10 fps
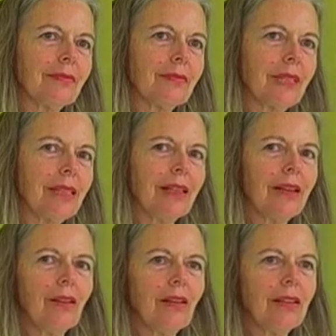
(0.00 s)

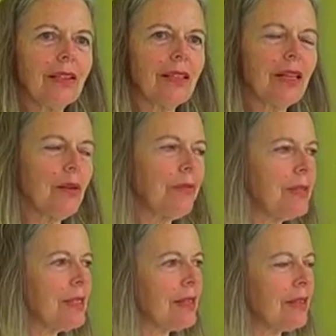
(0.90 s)
The
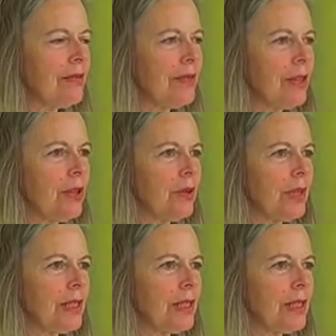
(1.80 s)
all-encompassing view